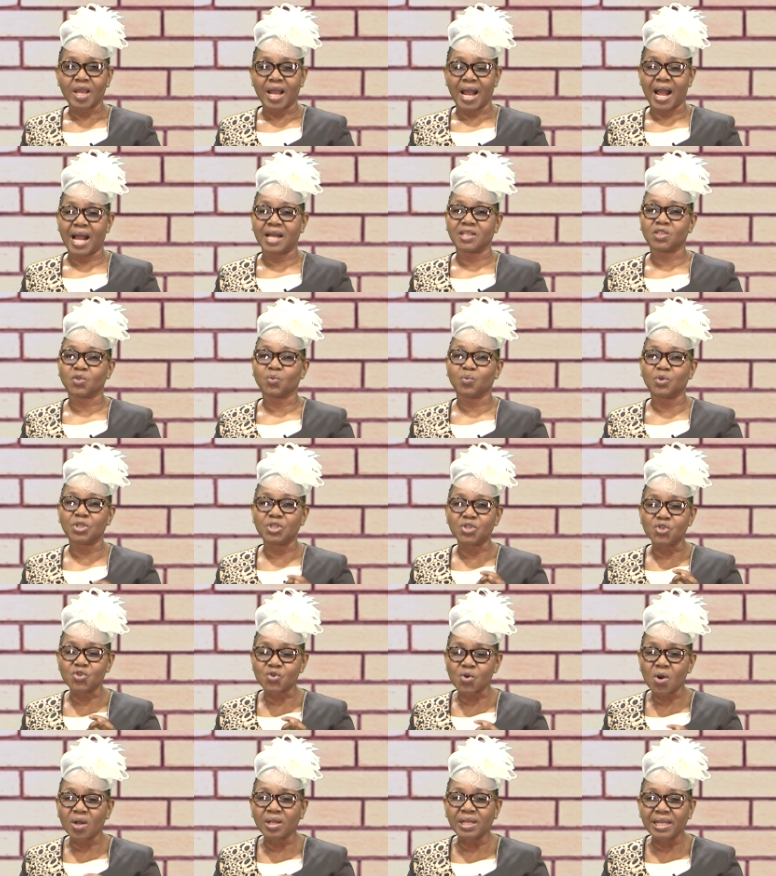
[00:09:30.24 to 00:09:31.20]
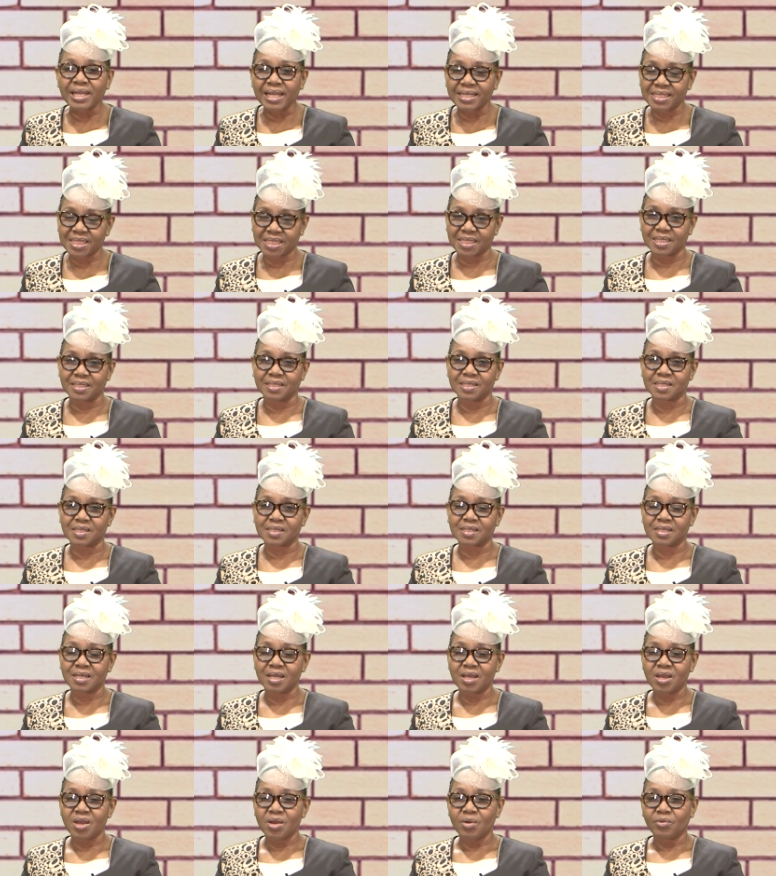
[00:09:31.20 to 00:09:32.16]
As we draw lessons
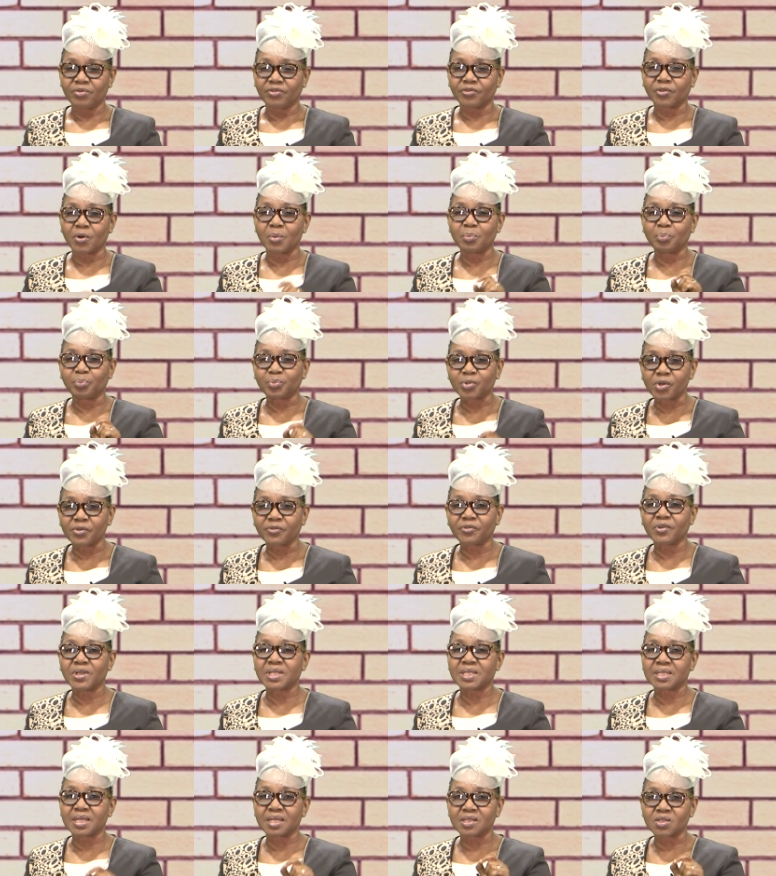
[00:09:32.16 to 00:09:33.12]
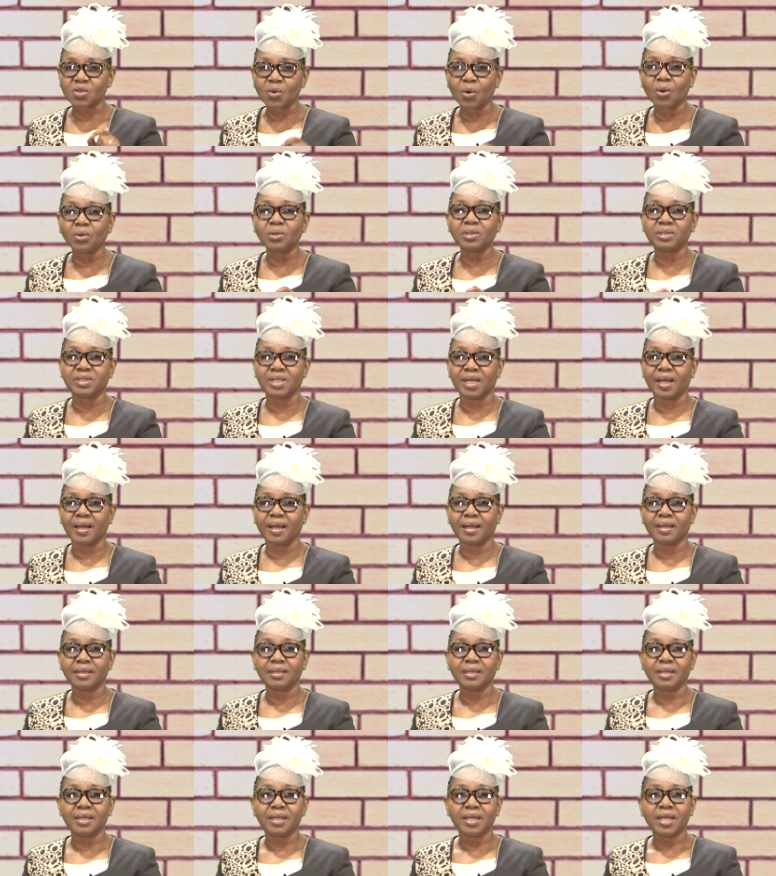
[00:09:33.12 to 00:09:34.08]
from Prophetess Huldah,
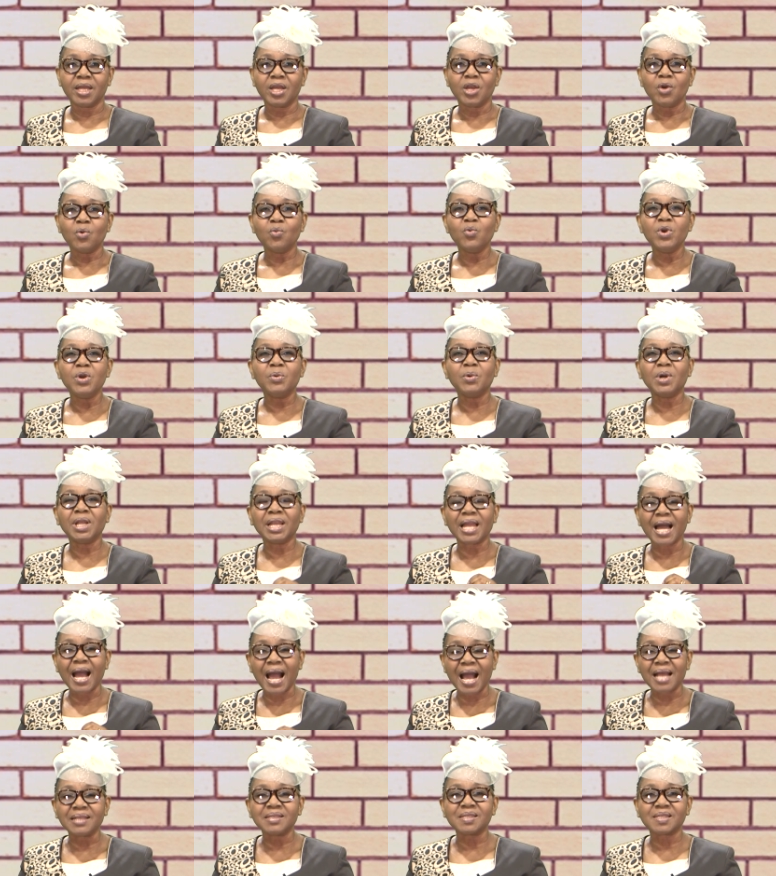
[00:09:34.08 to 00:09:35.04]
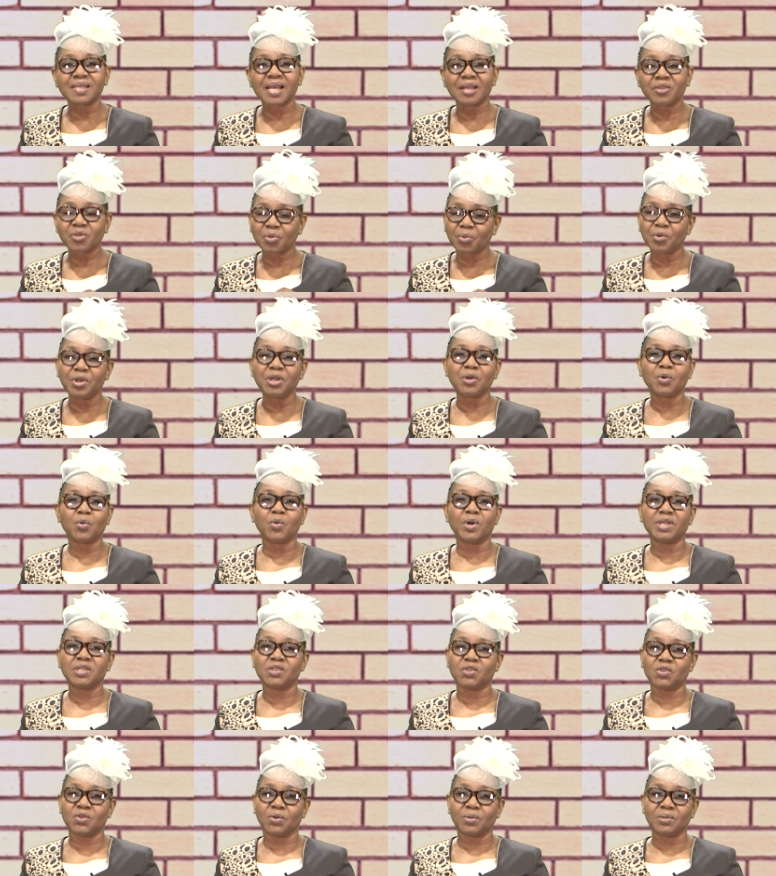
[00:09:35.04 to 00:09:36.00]
we will answer three
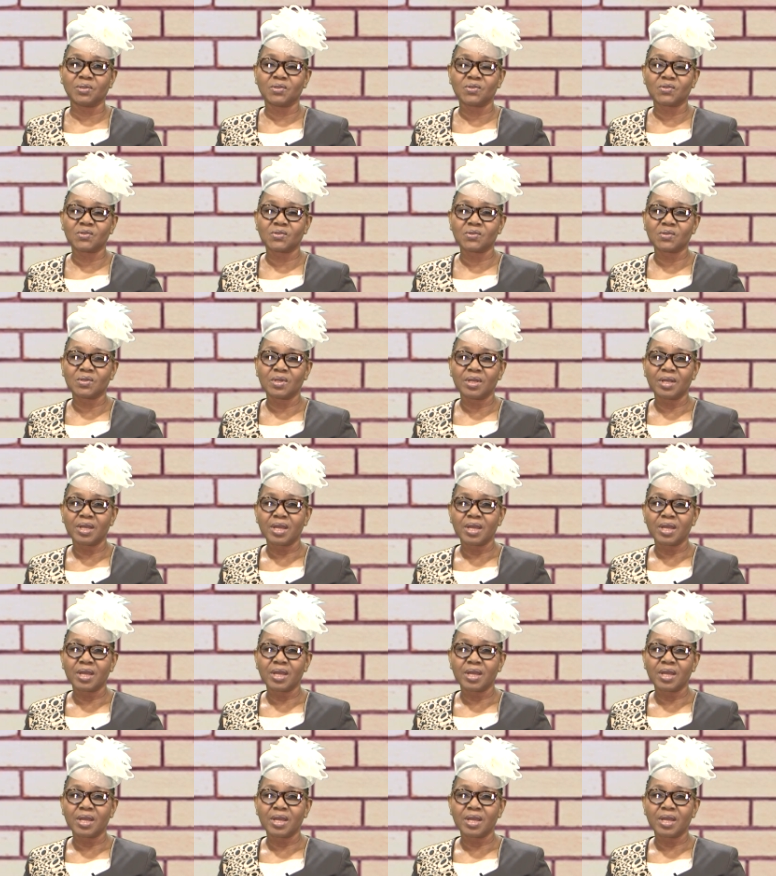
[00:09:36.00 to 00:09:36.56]
questions.